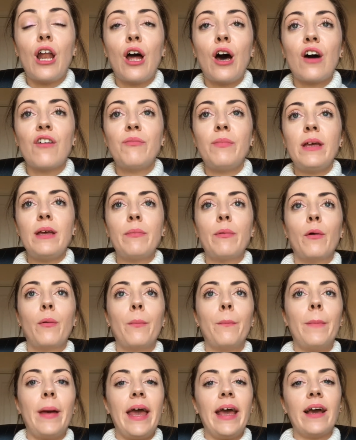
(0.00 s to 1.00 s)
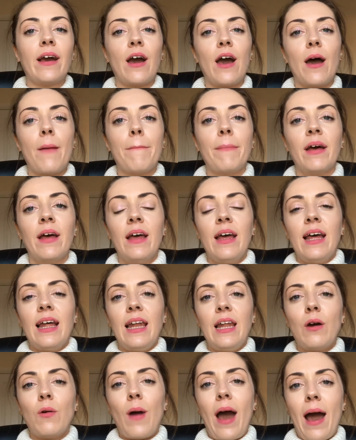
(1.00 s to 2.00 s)
lot of people pick up
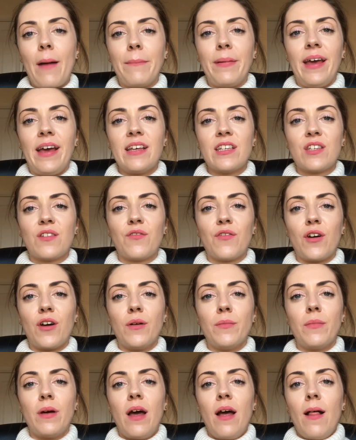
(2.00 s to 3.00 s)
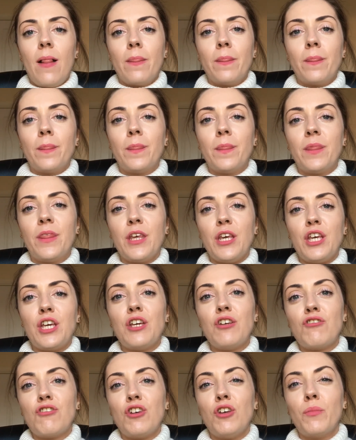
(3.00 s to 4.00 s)
little habits from the
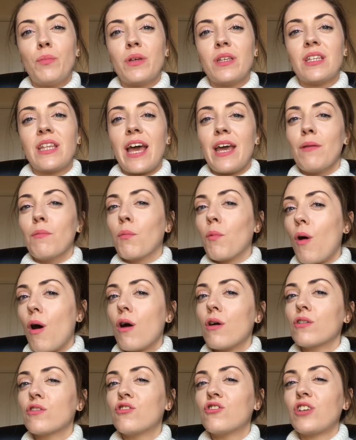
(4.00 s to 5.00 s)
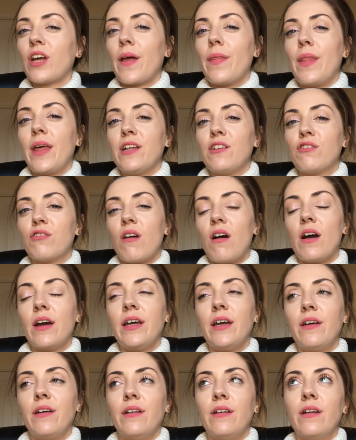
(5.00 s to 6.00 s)
YouTubers they watch, and they try
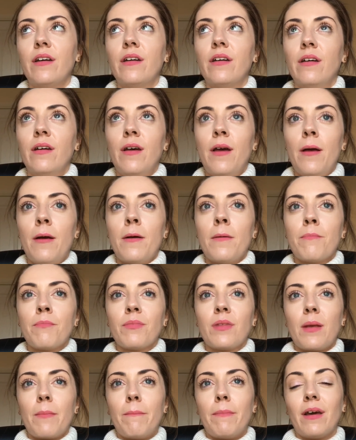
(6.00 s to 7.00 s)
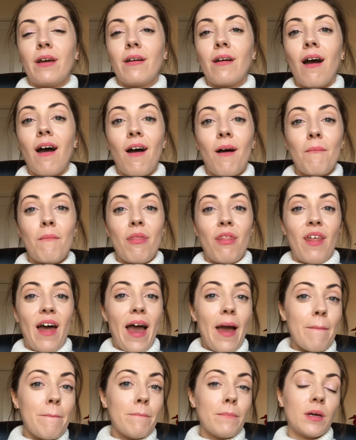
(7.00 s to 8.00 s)
and become
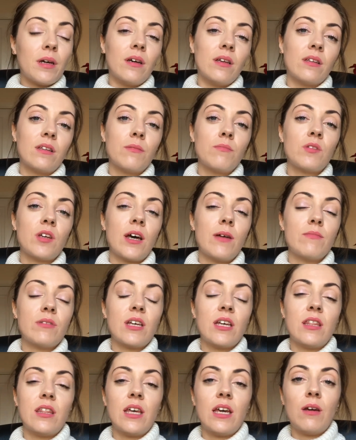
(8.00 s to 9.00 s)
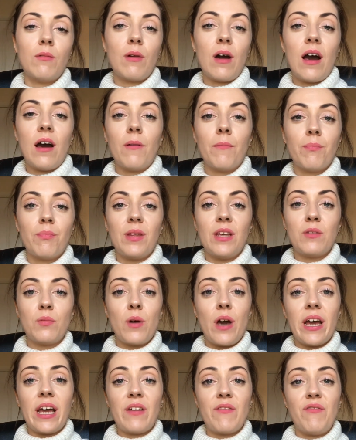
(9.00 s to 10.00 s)
them, because sometimes they think, well, it's
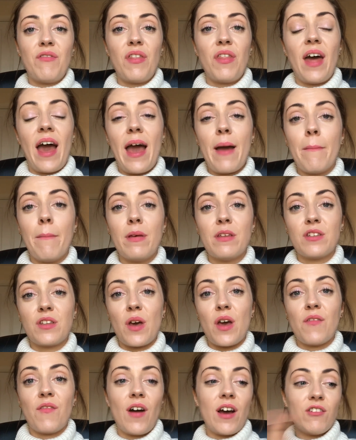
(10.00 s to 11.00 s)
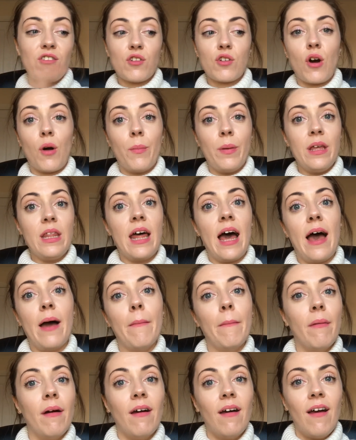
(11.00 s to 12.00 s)
working for them, so if I just copy
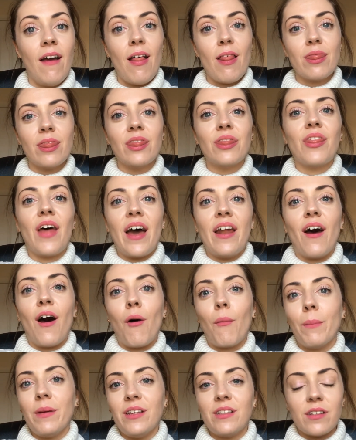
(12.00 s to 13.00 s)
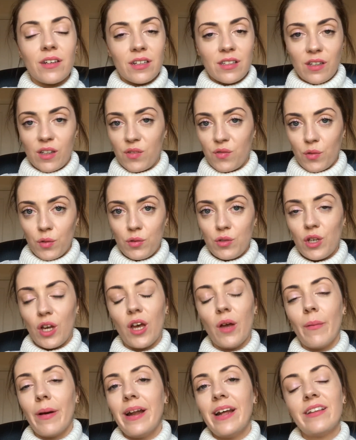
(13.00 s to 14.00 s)
them, then I'll be successful
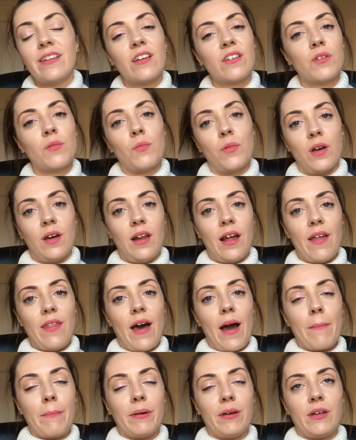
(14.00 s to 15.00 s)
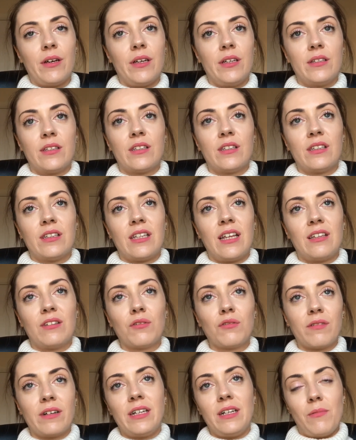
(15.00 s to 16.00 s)
too. And it doesn't work like that, because there's
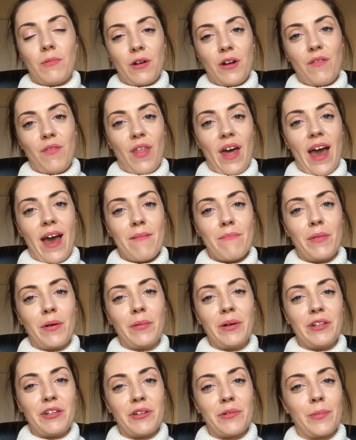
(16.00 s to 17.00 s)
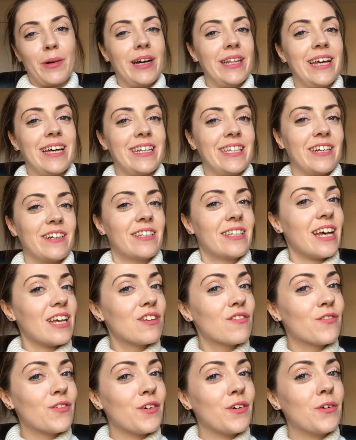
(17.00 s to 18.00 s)
already one of them, which is why they're
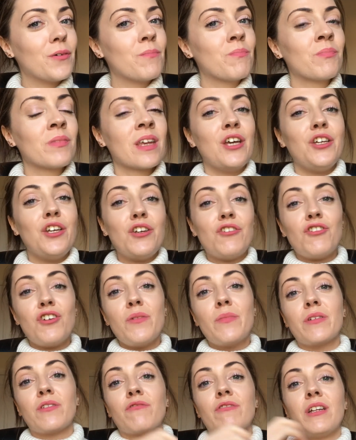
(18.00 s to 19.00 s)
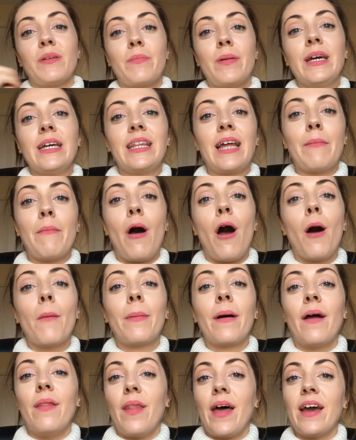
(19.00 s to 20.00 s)
successful. YouTubers already picked them
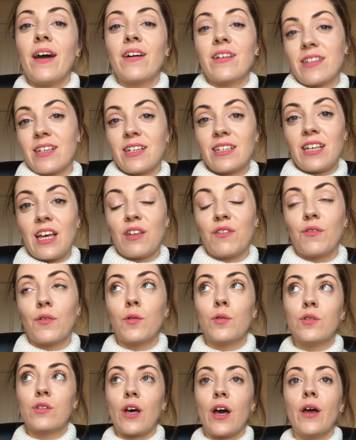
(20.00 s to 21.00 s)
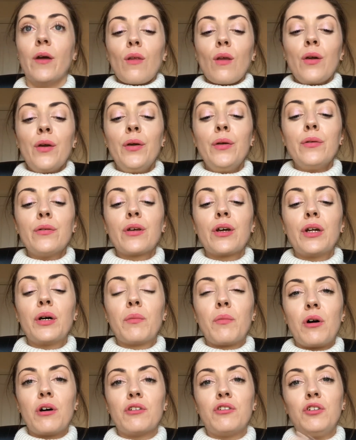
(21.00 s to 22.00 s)
up and they are successful, so who's gonna
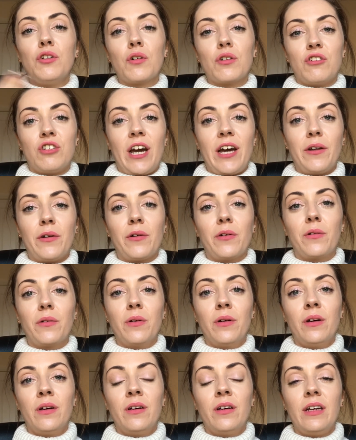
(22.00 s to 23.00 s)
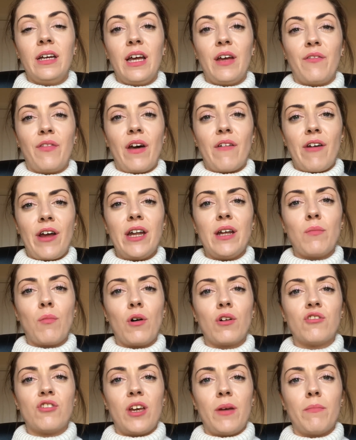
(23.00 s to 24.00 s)
watch your channel if they're only
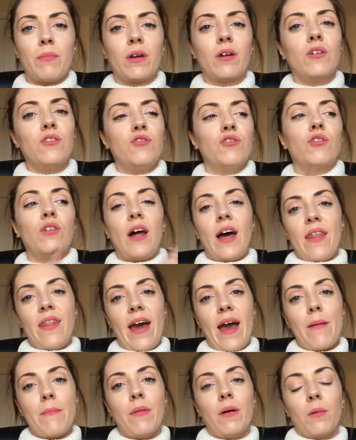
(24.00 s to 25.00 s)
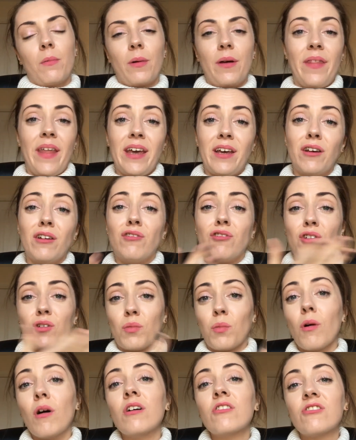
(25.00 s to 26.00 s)
watching because you're like them, when they could
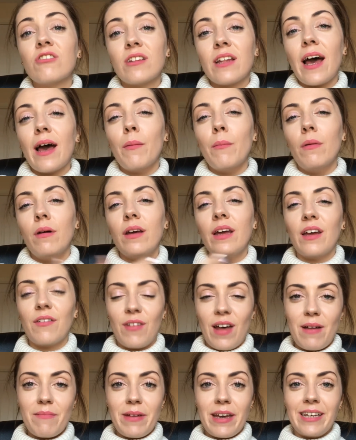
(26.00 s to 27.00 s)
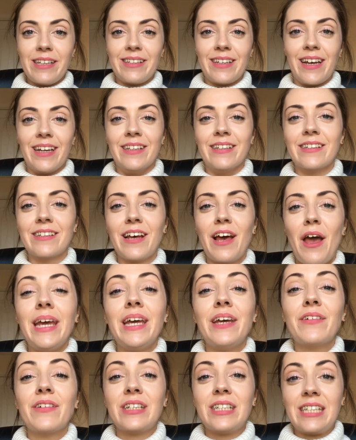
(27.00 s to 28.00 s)
just watch them, if that makes sense?
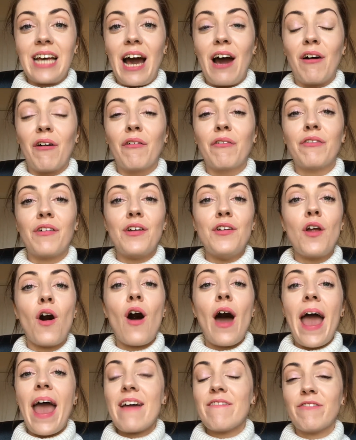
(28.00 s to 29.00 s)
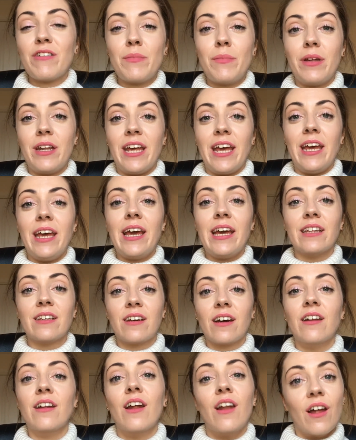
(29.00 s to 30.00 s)
Be yourself. Not everybody is
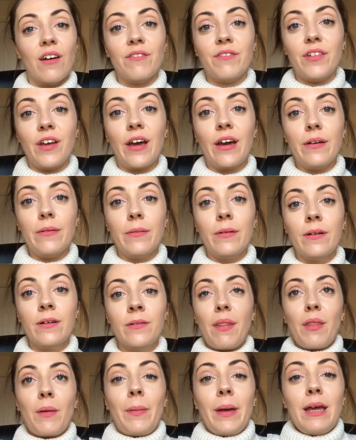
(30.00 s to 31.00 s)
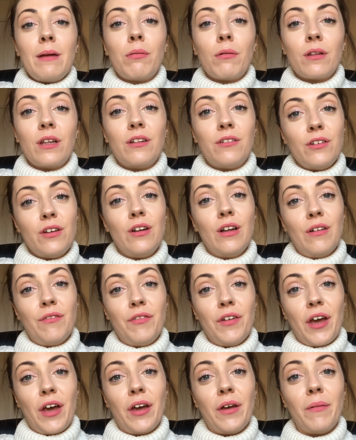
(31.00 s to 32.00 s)
gonna love you. The people that do love
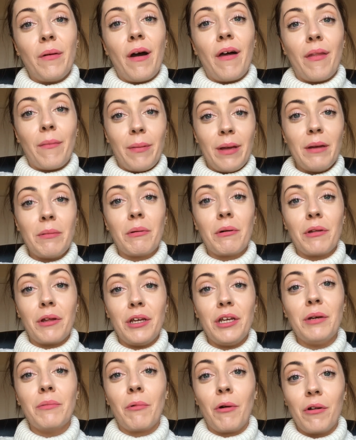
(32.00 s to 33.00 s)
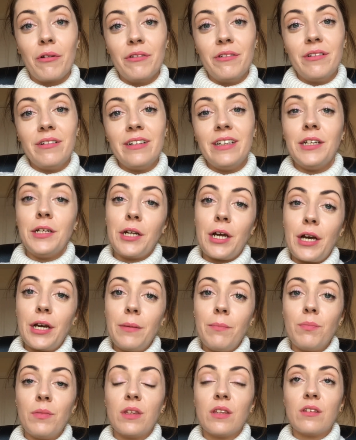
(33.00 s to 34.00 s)
you are the people that you want, you
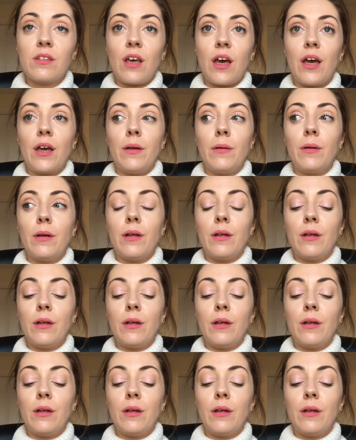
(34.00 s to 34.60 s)
know? So